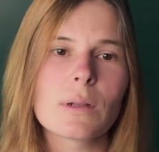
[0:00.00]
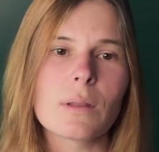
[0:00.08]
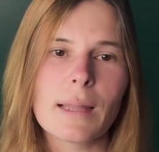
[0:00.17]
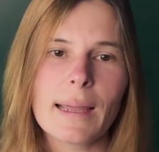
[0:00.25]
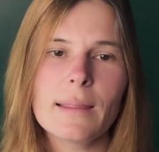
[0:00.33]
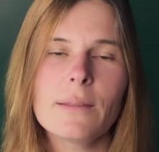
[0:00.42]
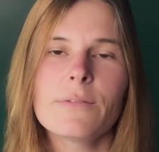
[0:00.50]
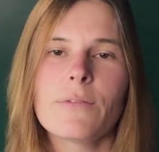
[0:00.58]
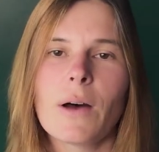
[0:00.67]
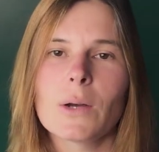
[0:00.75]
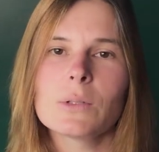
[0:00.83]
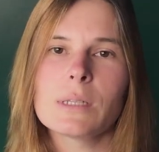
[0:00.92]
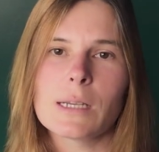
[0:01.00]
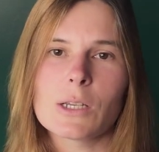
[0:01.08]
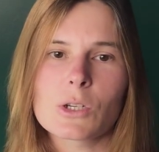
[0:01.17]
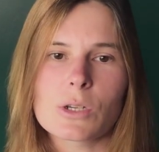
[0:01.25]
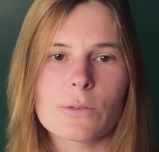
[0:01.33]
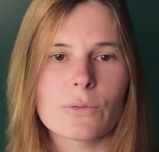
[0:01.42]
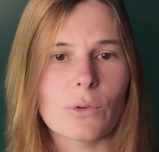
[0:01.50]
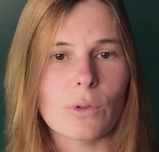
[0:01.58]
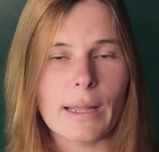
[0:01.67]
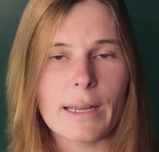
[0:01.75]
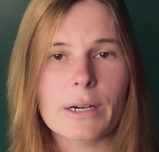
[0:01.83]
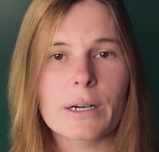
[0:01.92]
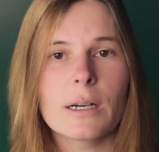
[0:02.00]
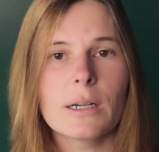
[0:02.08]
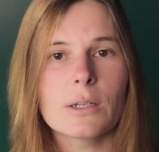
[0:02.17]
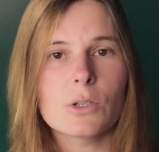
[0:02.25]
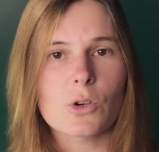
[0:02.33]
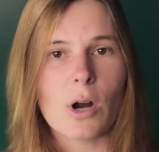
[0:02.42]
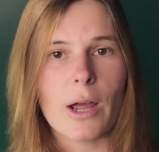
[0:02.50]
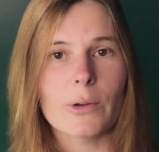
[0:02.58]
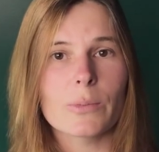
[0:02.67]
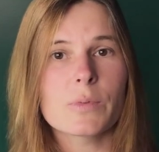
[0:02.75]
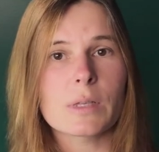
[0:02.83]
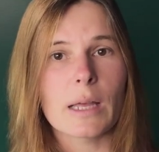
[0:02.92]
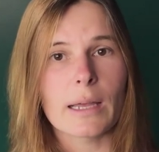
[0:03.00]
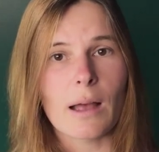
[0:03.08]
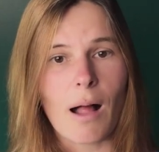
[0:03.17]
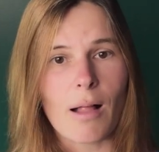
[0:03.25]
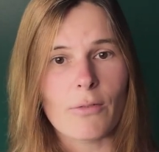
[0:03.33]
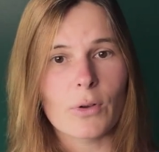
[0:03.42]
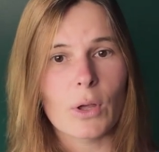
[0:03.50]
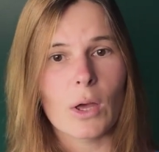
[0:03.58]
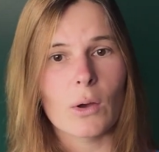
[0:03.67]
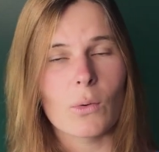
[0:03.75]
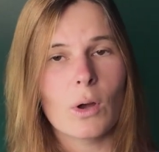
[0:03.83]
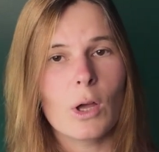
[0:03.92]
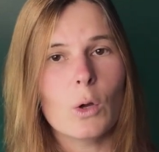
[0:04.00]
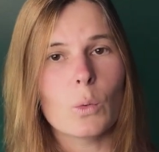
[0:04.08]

laid the foundation for later triumphs like AlphaGo,